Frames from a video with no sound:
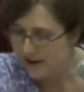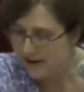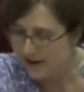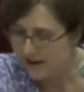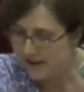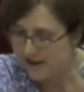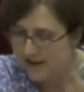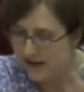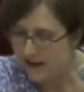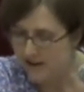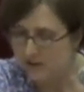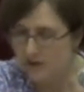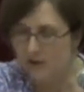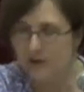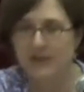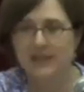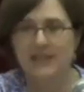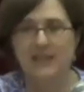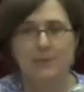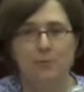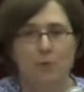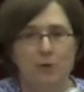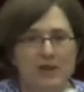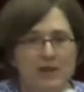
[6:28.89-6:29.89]
is now
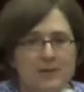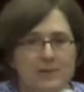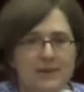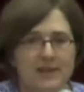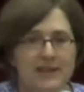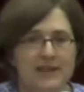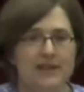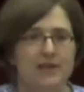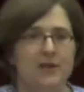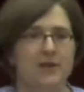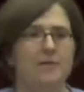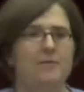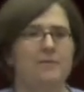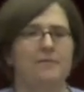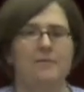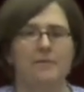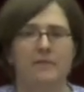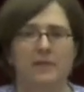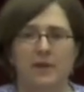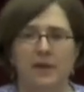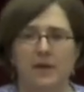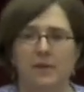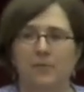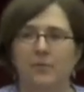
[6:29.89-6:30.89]
Lula's sports minister
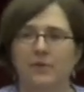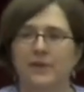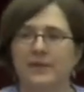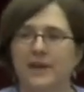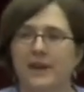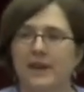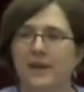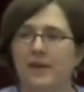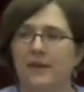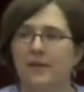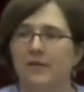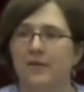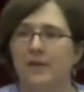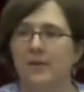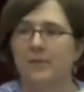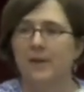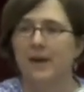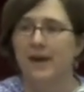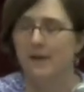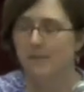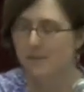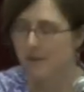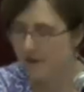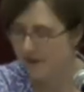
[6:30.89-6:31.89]
and presided over the
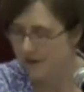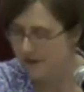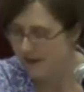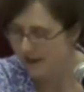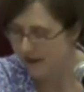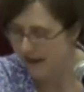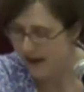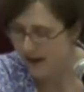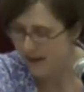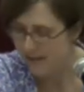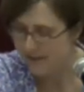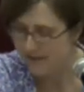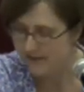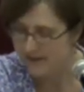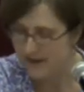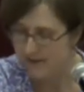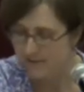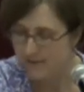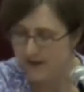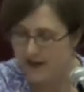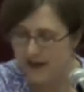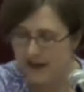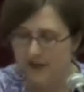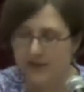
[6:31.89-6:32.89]
Pan American Games,
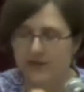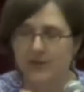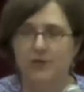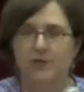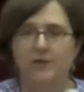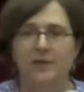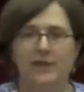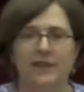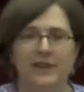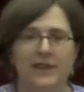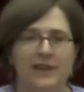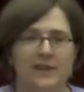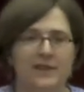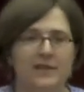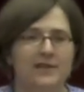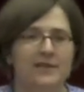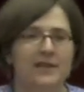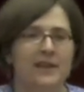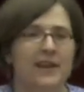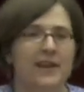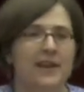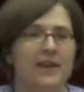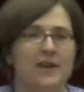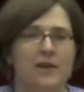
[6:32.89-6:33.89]
and many other student leaders
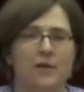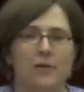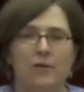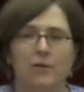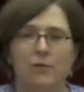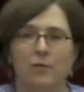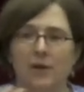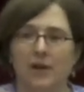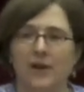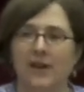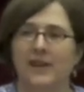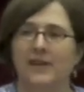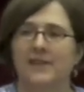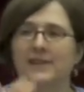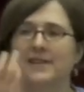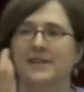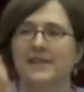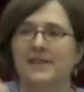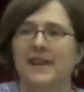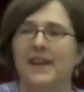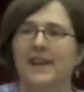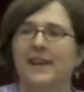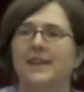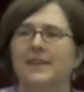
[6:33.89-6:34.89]
that I know are working as
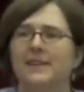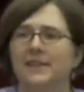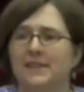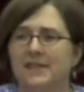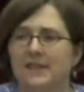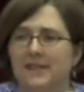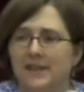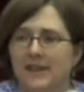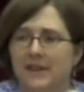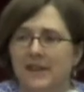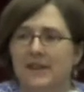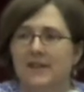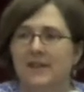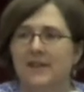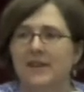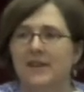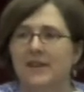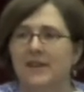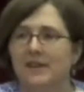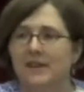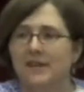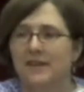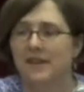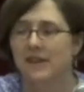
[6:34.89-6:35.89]
his aides in
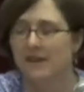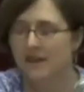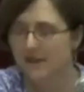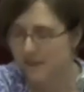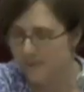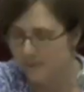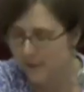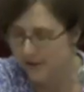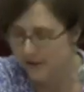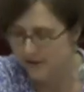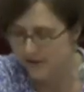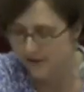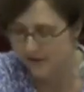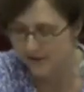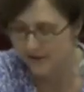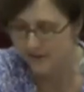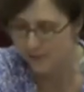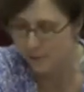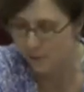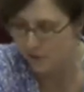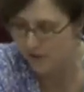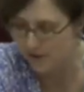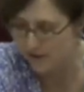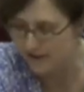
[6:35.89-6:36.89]
the Ministry of
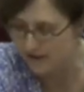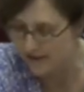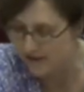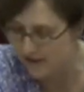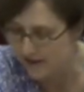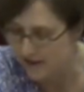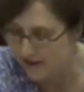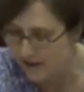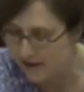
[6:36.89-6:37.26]
Sports.